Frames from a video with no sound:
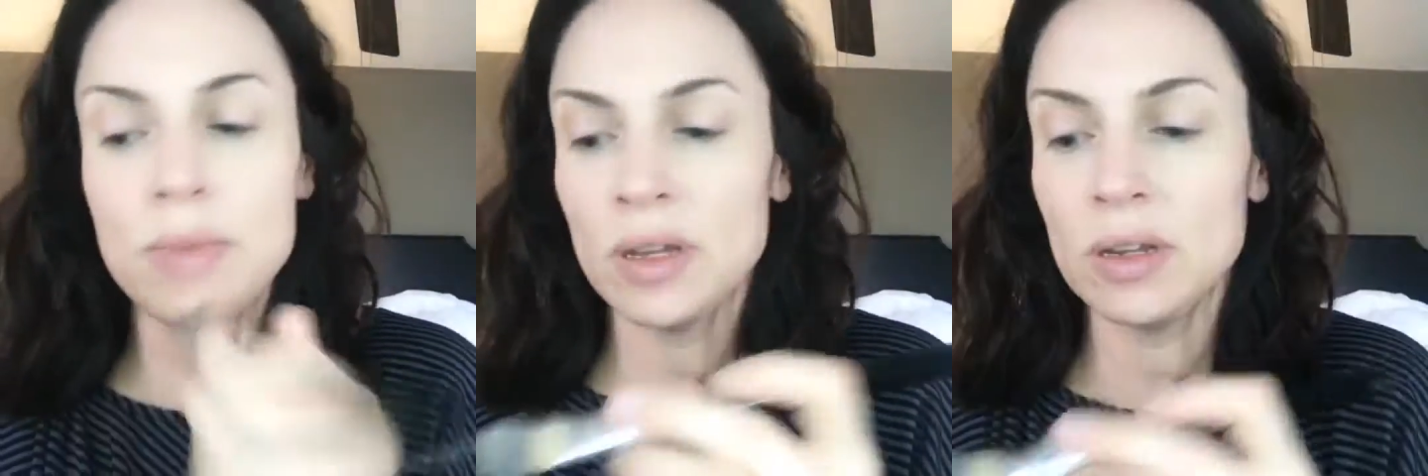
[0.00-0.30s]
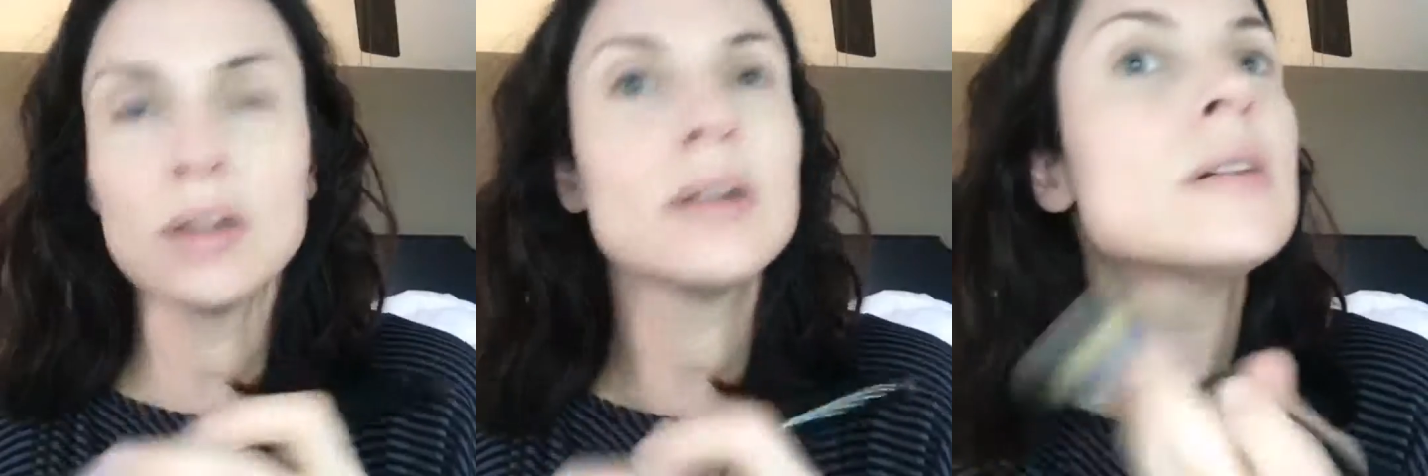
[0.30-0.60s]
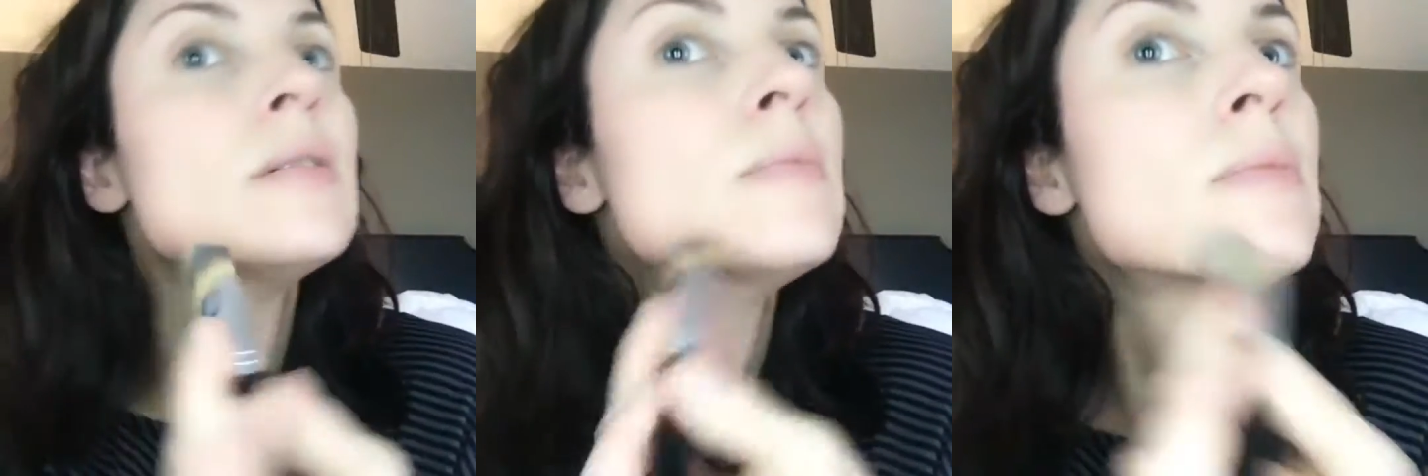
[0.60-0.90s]
but
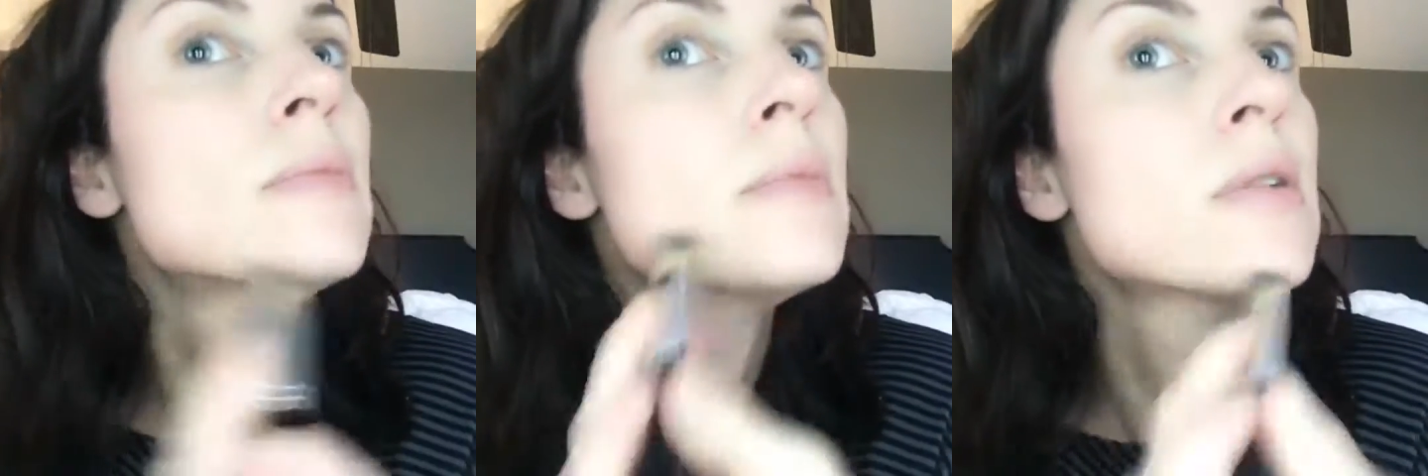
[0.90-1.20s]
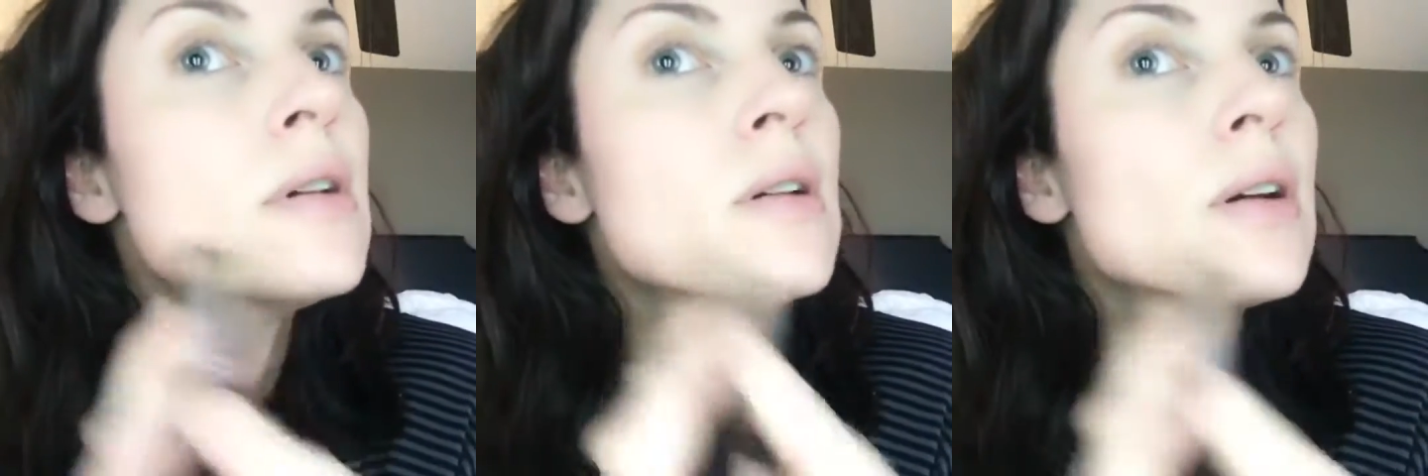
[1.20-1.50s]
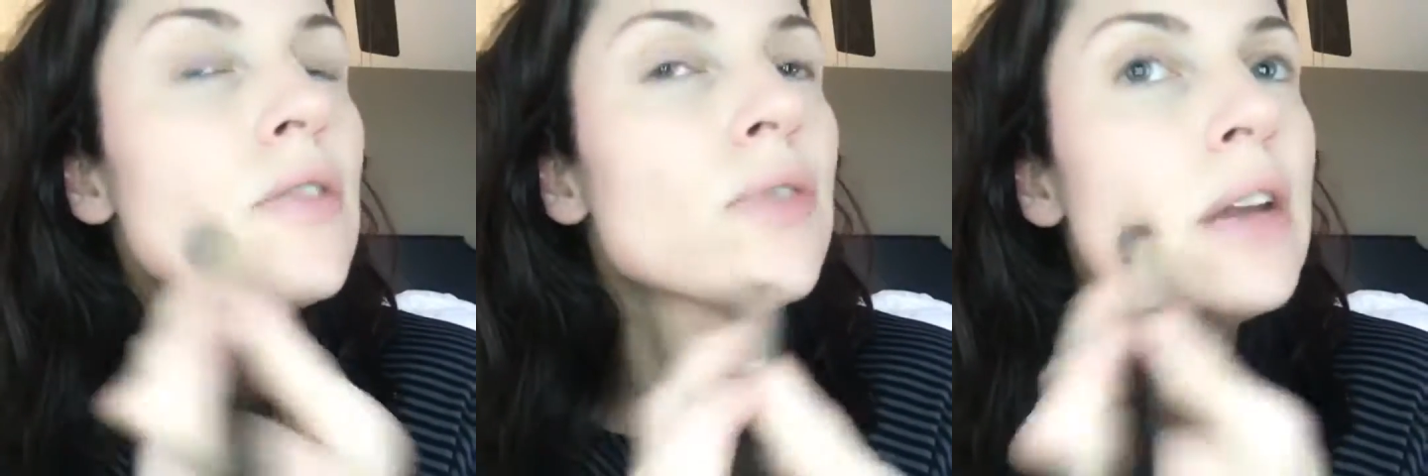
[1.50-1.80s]

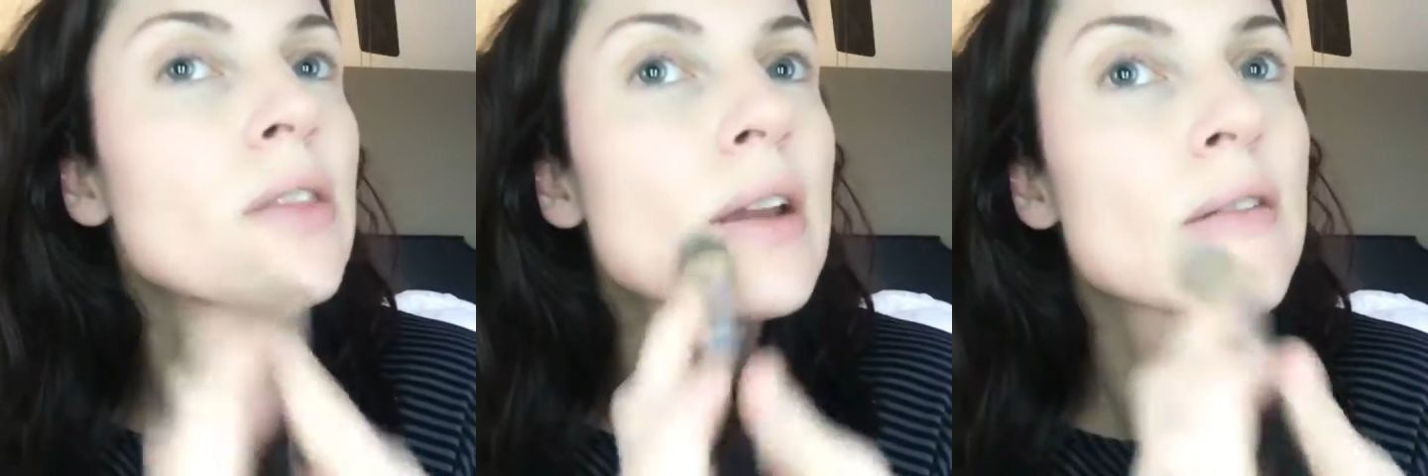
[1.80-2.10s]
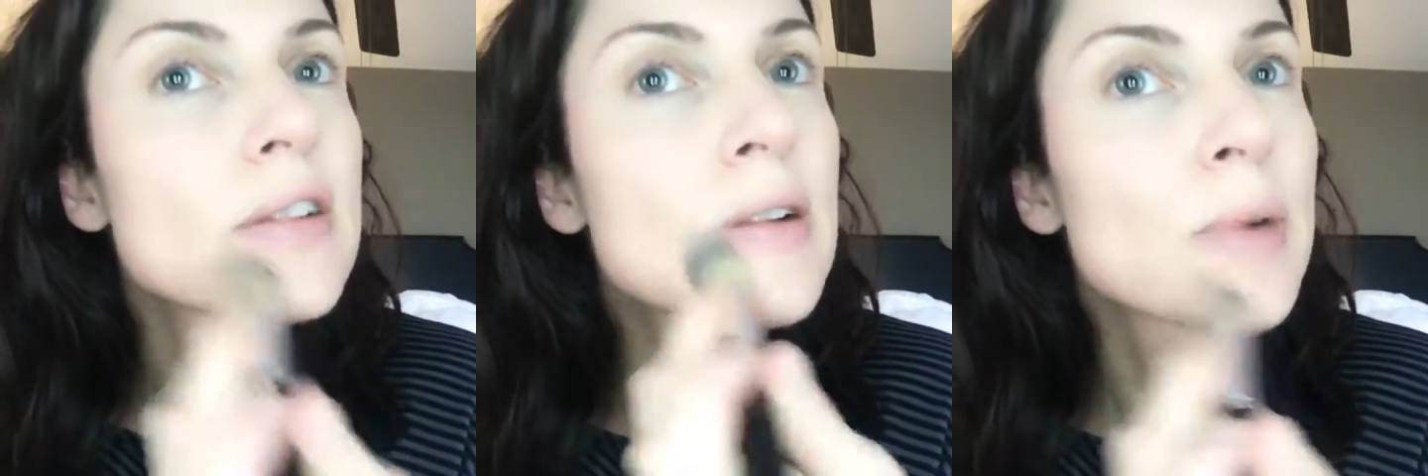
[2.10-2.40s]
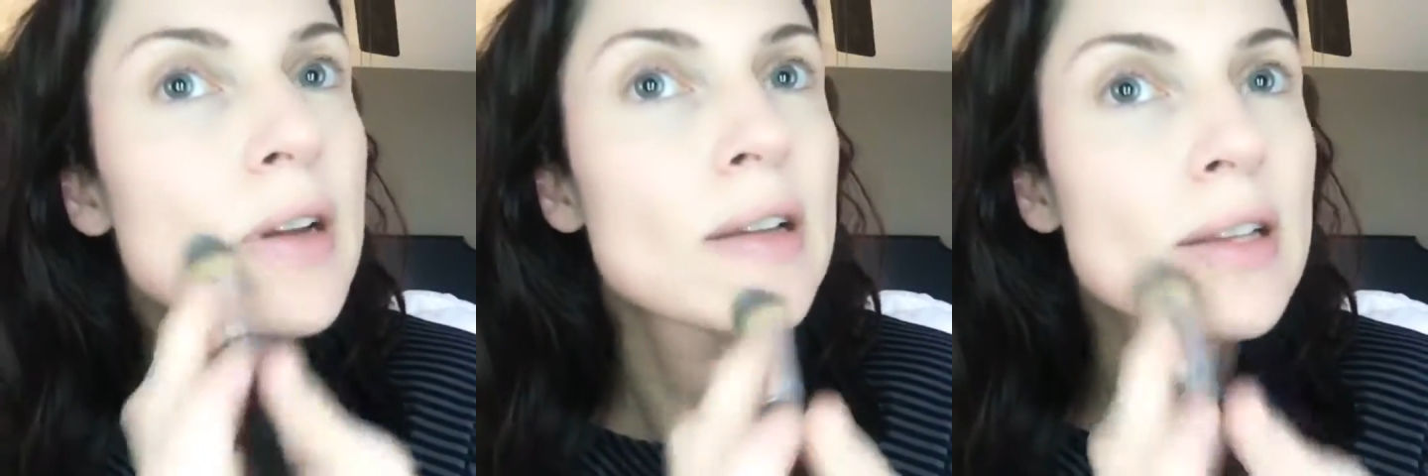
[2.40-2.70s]
I find that every
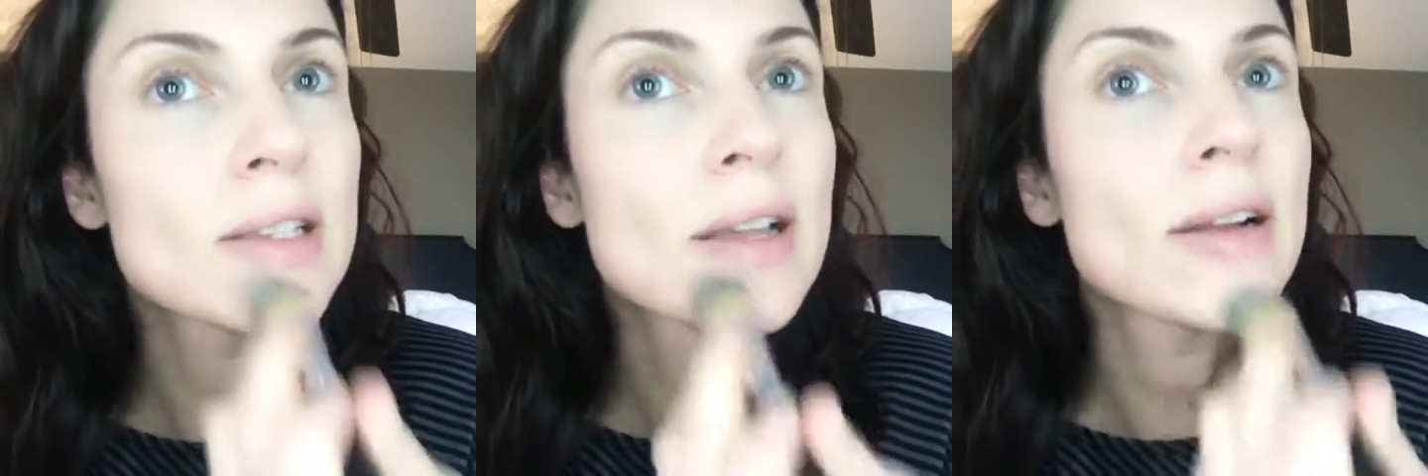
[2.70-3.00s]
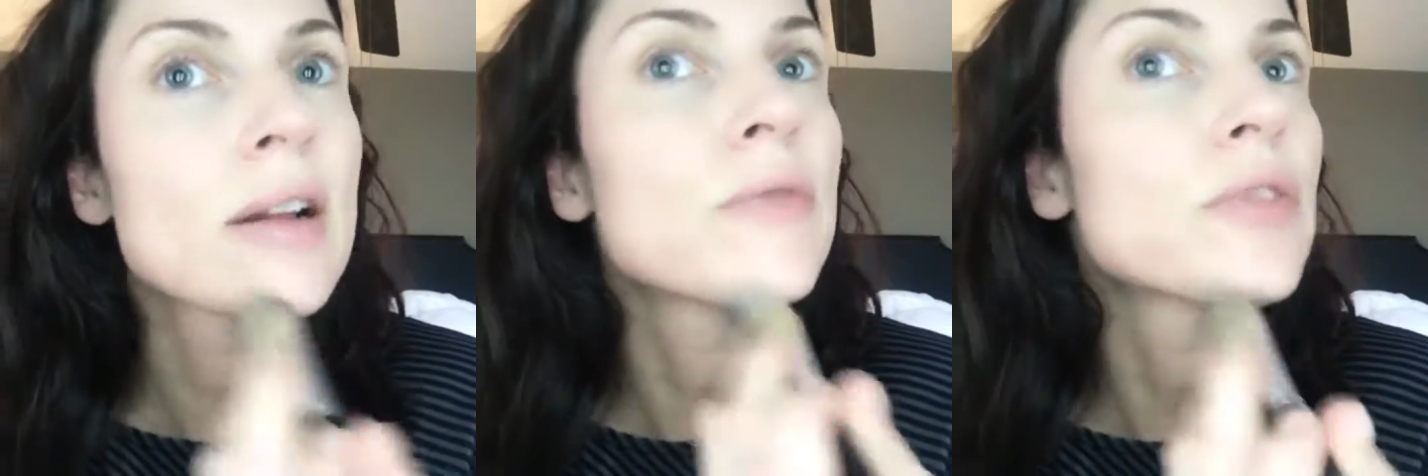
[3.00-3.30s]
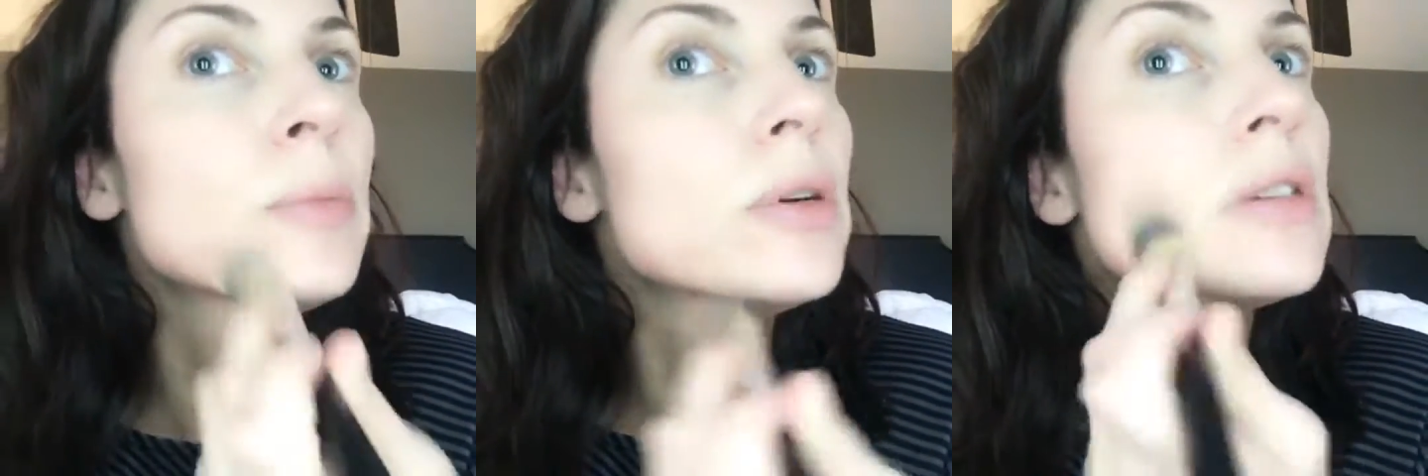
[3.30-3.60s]
time I set it up
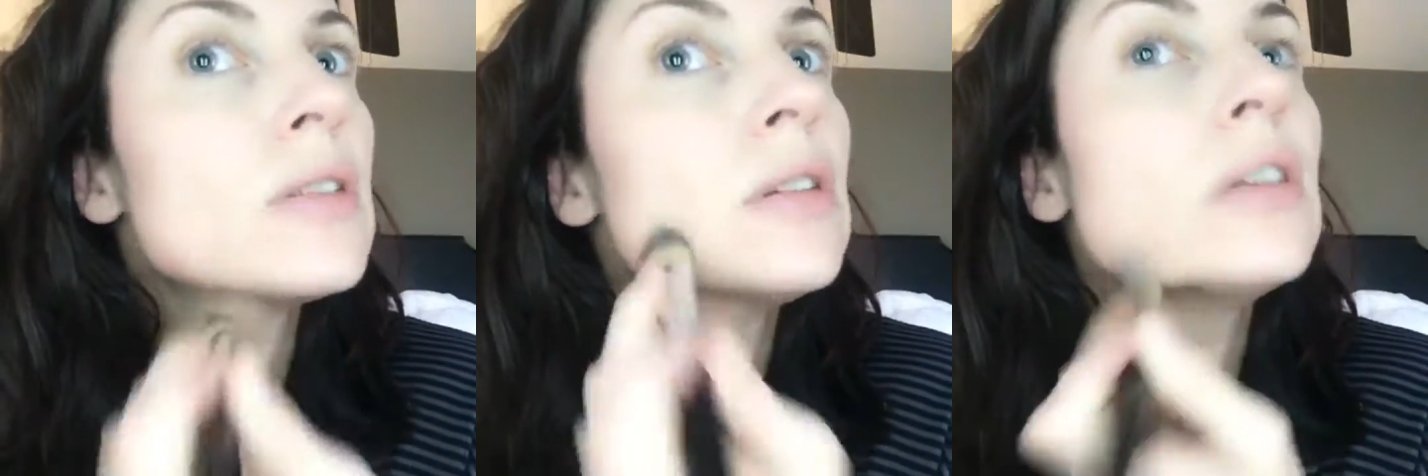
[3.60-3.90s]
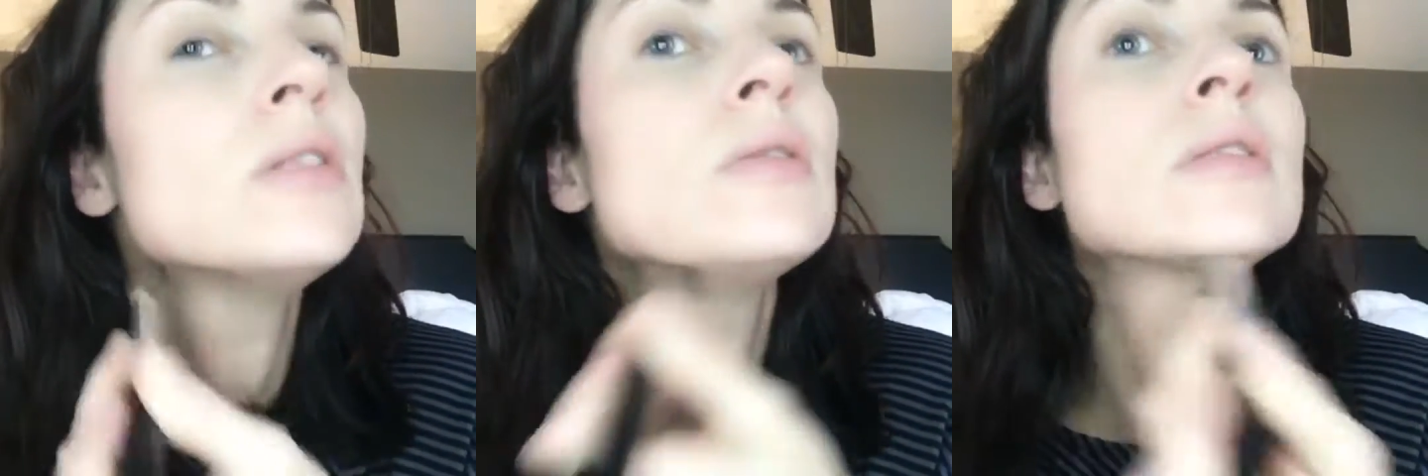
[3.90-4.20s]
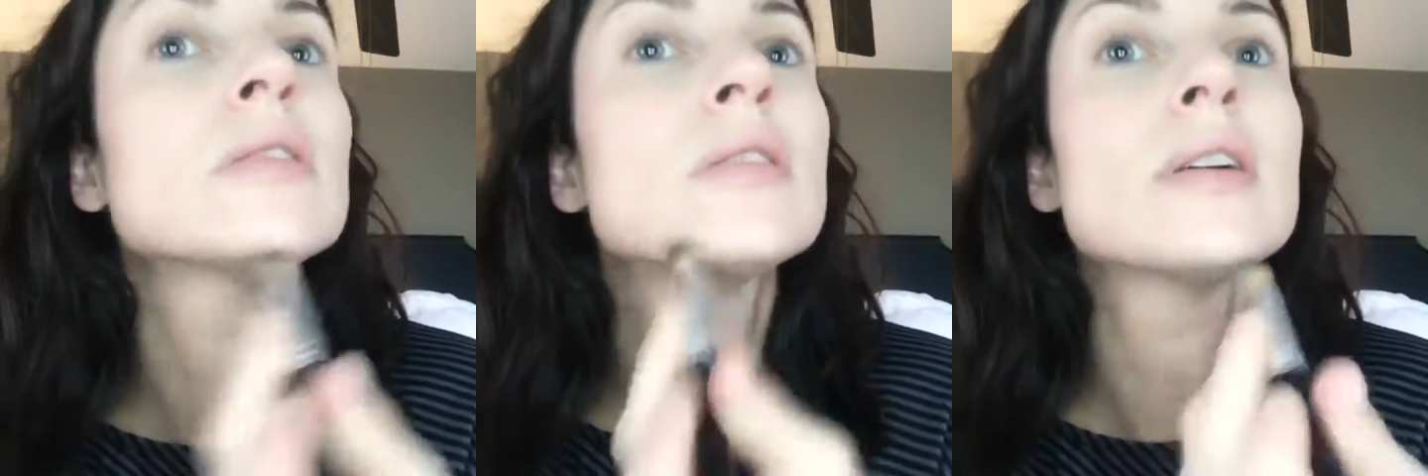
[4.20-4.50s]
for personal
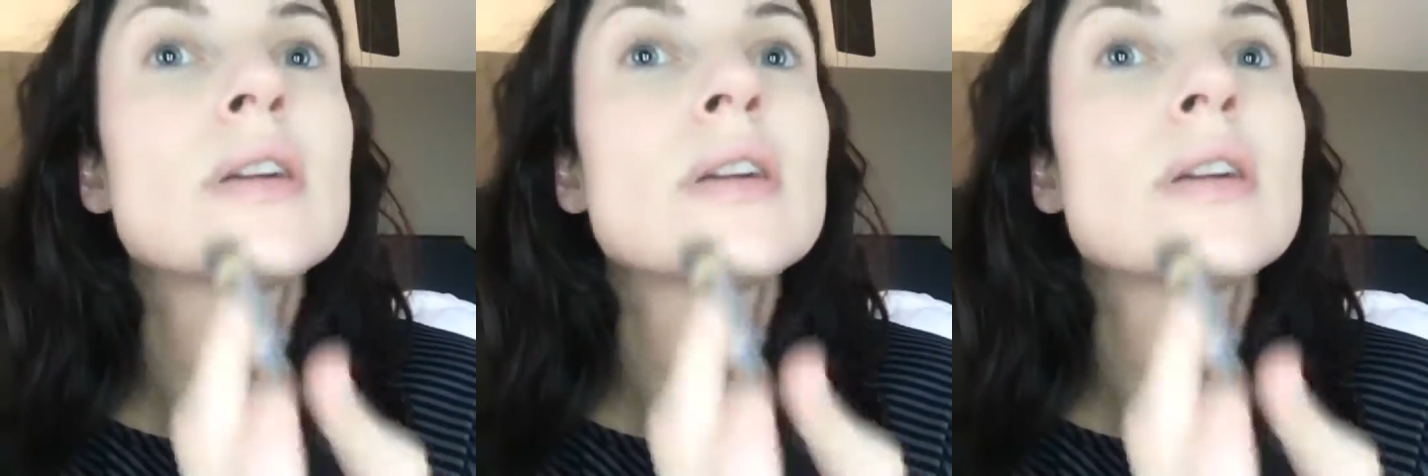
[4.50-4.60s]
use,